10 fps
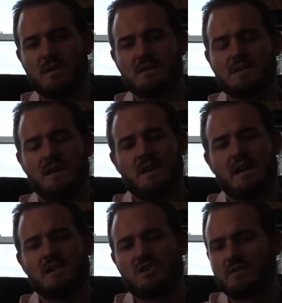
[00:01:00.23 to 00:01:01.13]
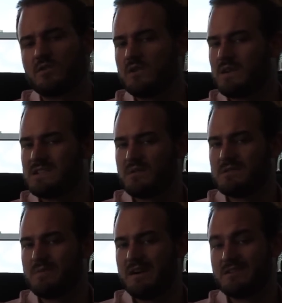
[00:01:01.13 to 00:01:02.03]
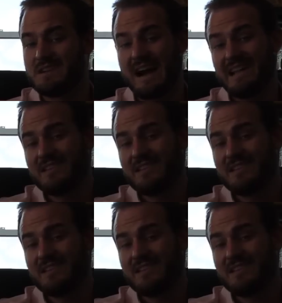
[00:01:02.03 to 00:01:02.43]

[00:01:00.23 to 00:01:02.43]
But in general, US Airways miles,